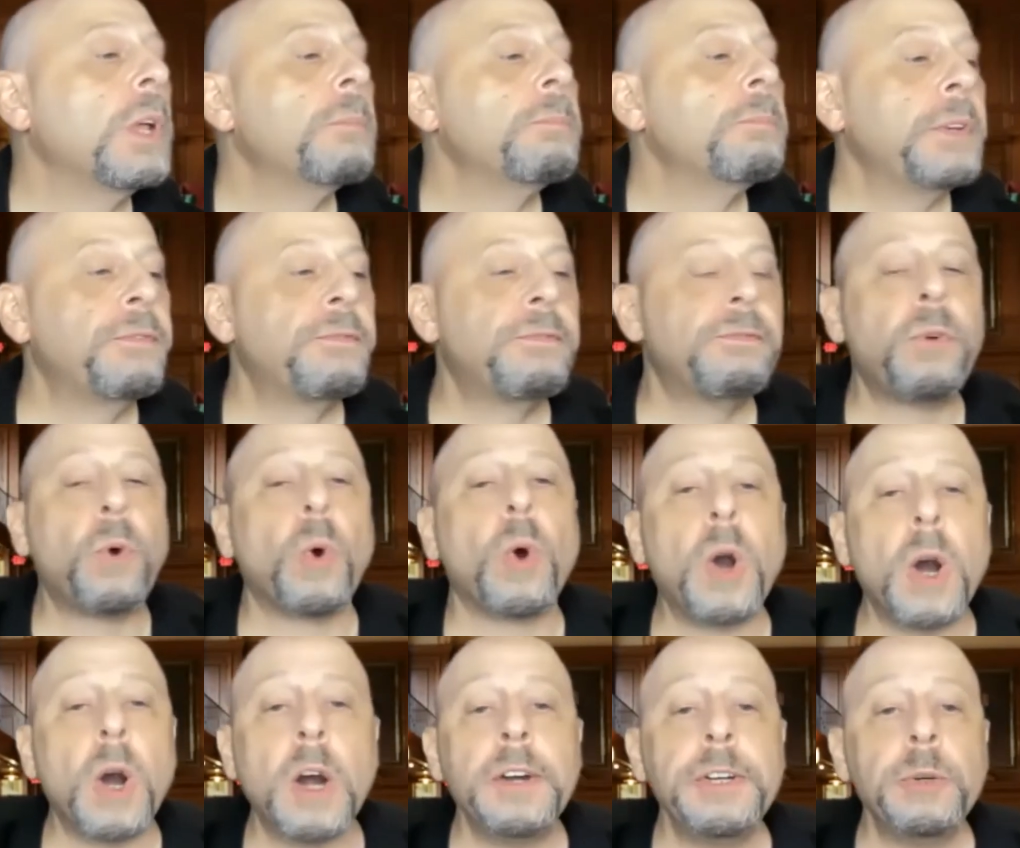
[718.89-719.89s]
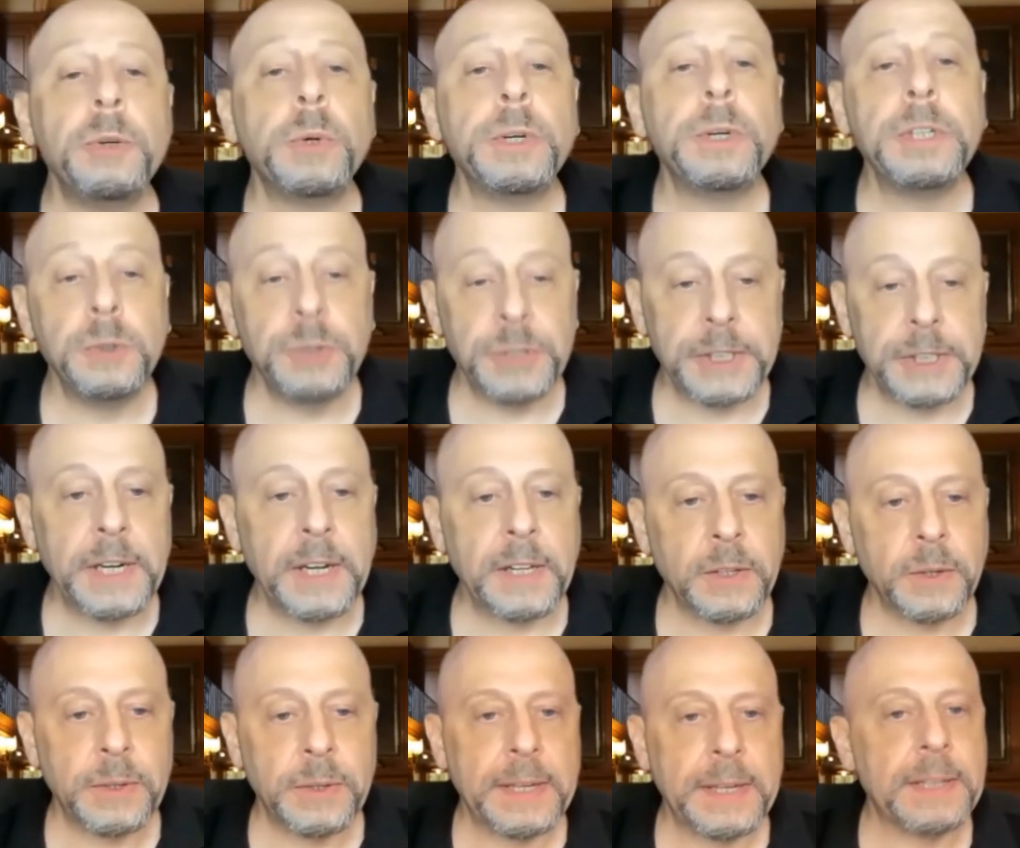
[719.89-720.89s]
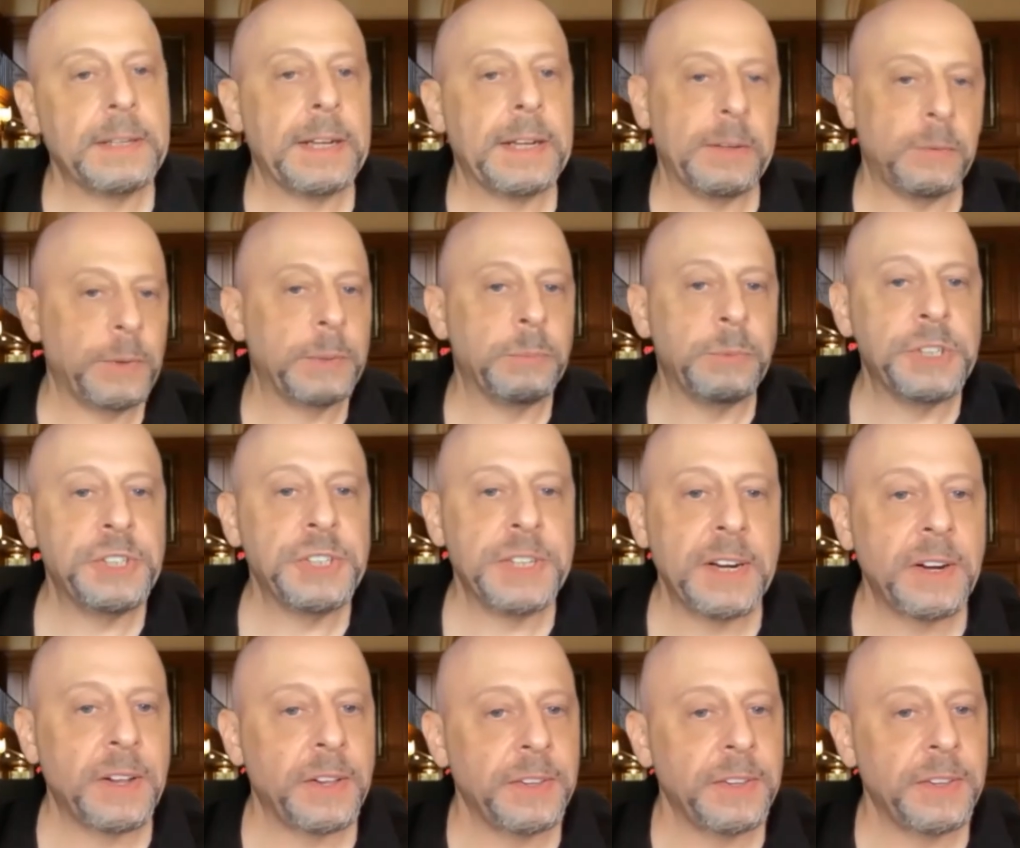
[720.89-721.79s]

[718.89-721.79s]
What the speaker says: Before you were using Yellowdig, and we appreciate all